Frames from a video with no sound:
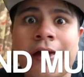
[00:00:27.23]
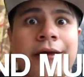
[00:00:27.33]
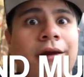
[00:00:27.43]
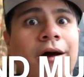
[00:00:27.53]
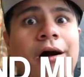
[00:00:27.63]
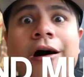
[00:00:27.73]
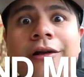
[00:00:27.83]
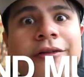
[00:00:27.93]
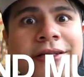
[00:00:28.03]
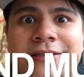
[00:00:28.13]
And
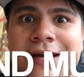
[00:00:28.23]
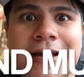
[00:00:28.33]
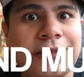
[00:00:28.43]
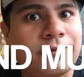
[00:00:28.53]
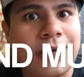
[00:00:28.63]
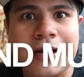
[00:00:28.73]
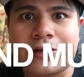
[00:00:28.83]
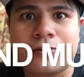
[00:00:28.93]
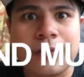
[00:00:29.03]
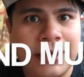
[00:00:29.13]
all of these things were
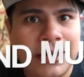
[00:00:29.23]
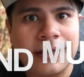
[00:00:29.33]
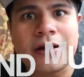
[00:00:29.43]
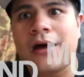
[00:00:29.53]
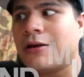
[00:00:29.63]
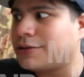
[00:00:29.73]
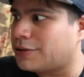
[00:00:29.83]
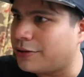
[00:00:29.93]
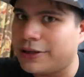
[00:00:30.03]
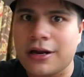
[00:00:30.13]
like twenty-nine dollars,
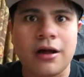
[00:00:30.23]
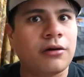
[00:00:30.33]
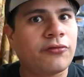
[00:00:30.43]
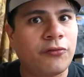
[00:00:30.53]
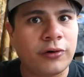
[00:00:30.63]
thirty dollars,